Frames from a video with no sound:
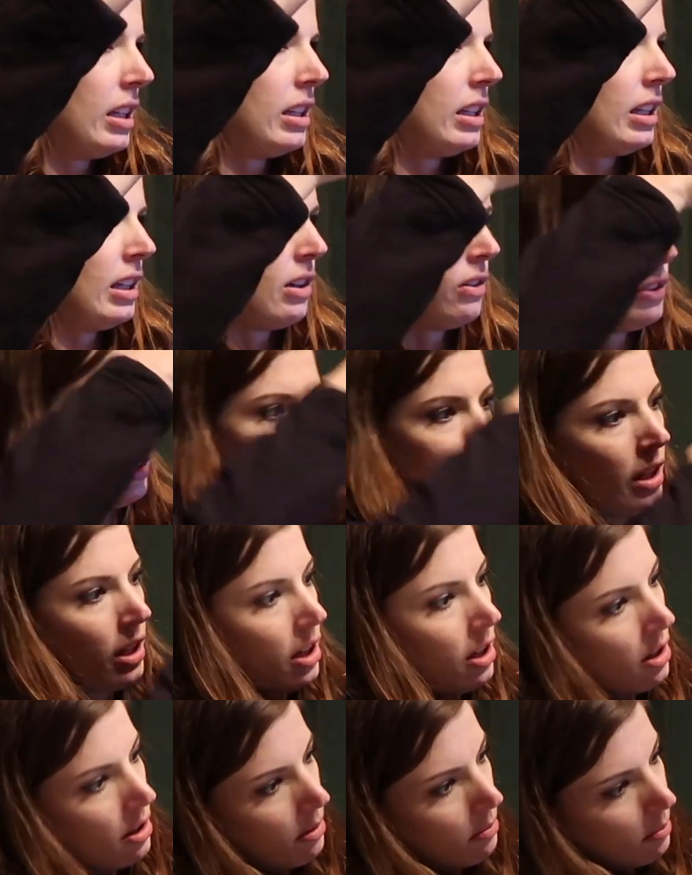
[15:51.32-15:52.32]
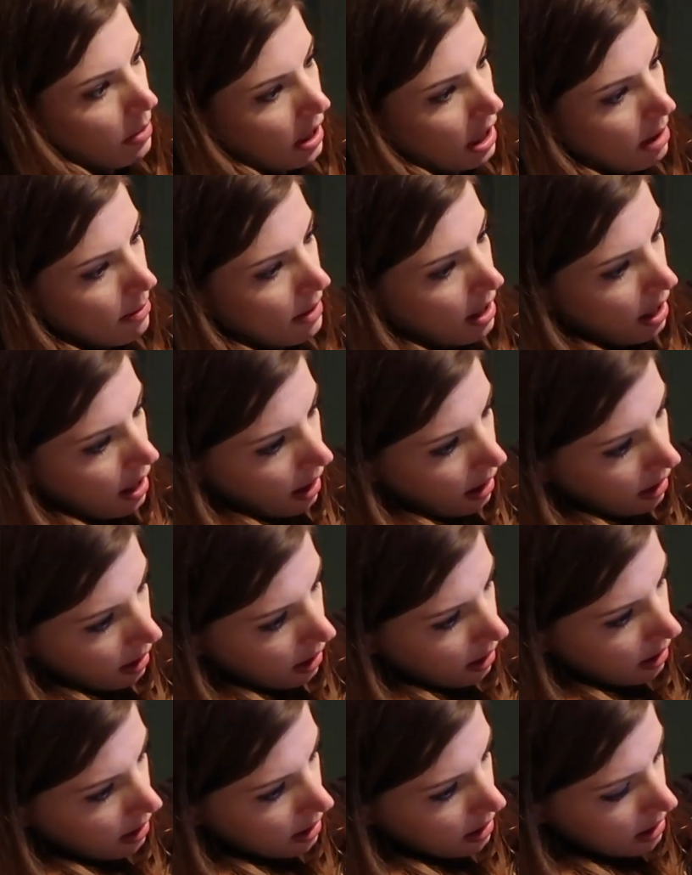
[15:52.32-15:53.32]
anything else. But come on,
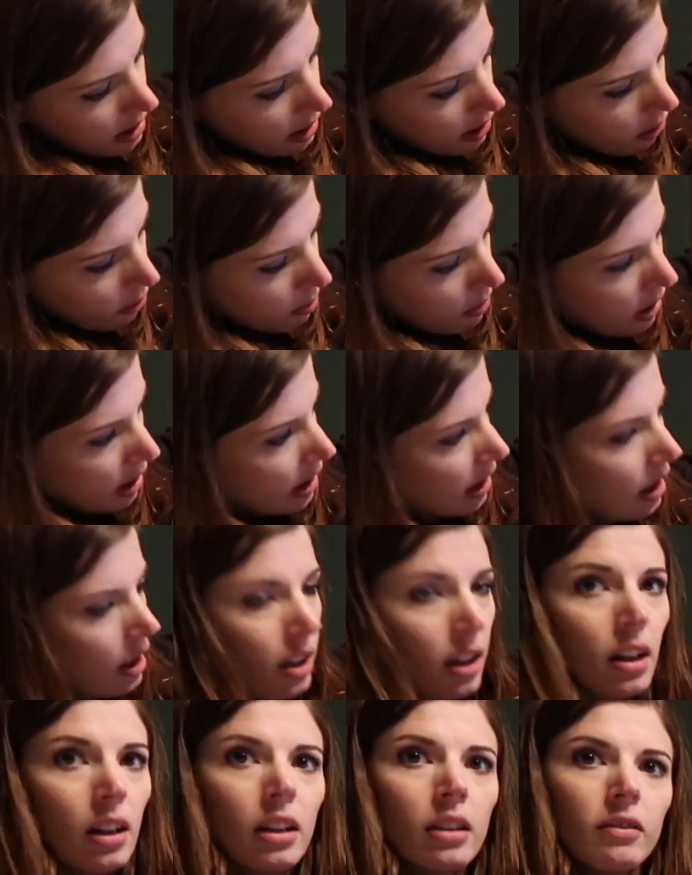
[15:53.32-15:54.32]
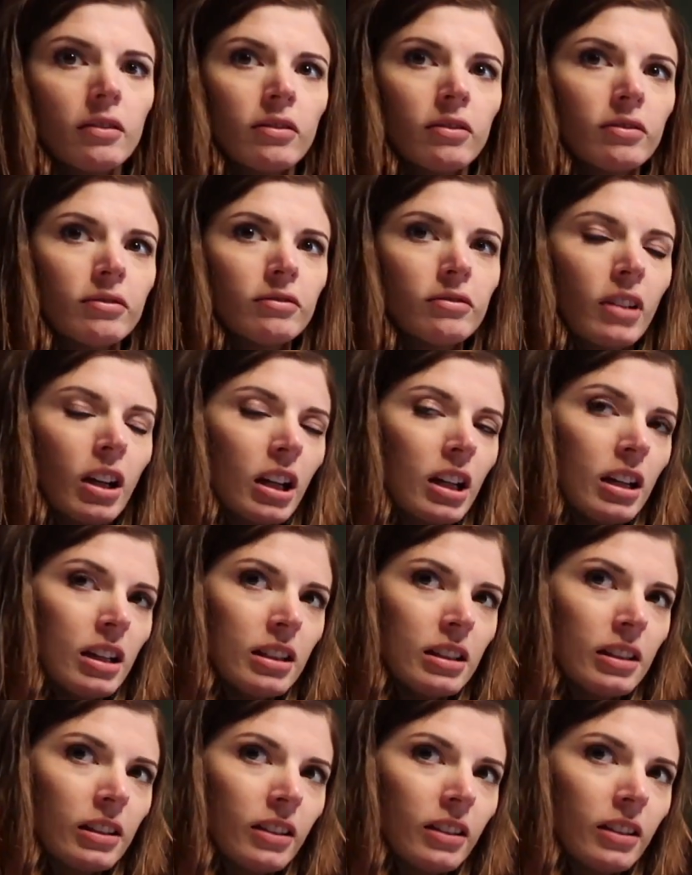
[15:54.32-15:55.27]
so pretty, right?